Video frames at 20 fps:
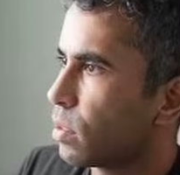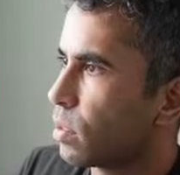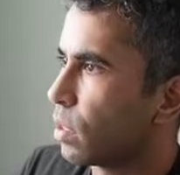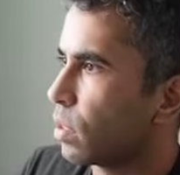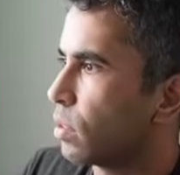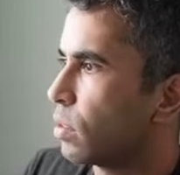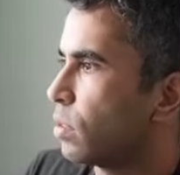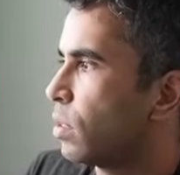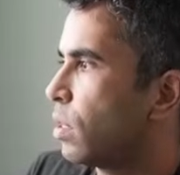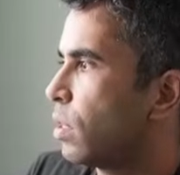
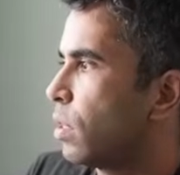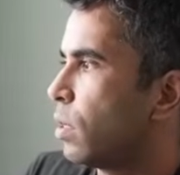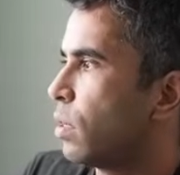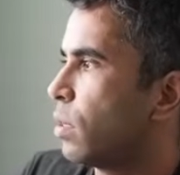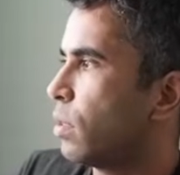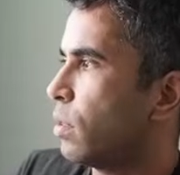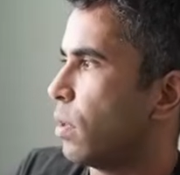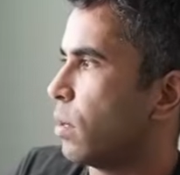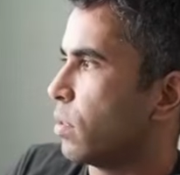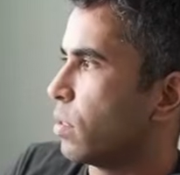So
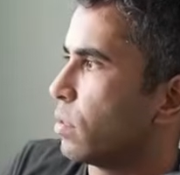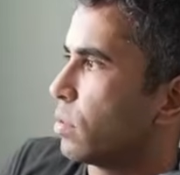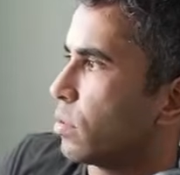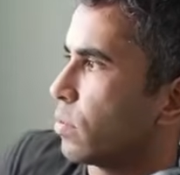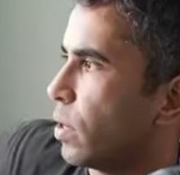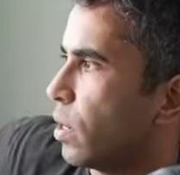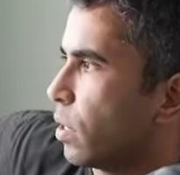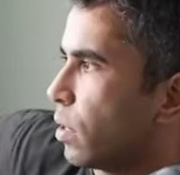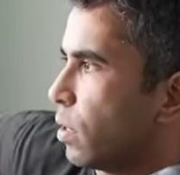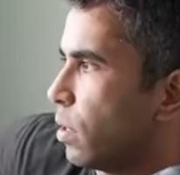there's this
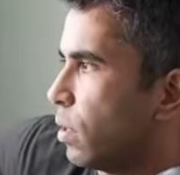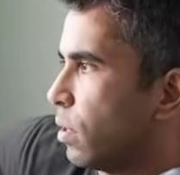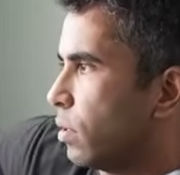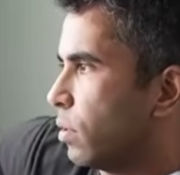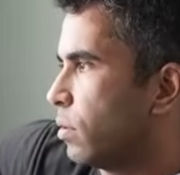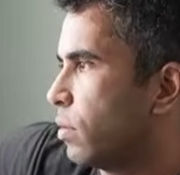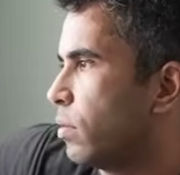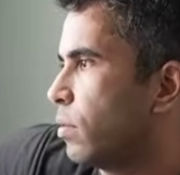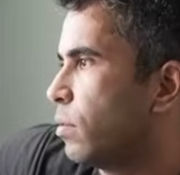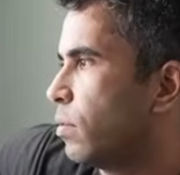thread
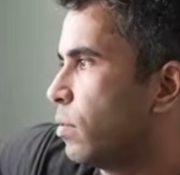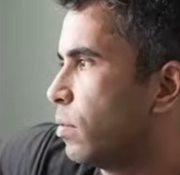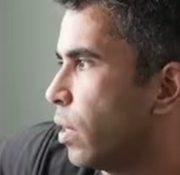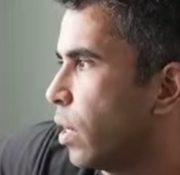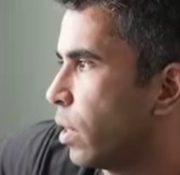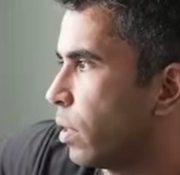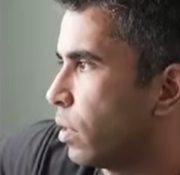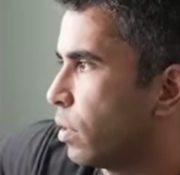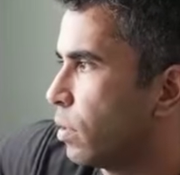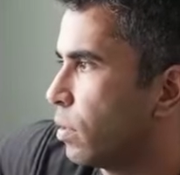on
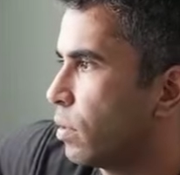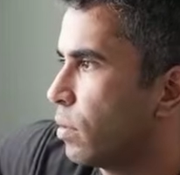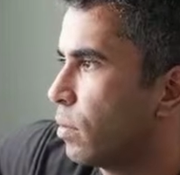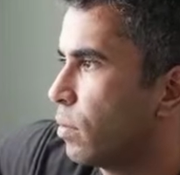Reddit.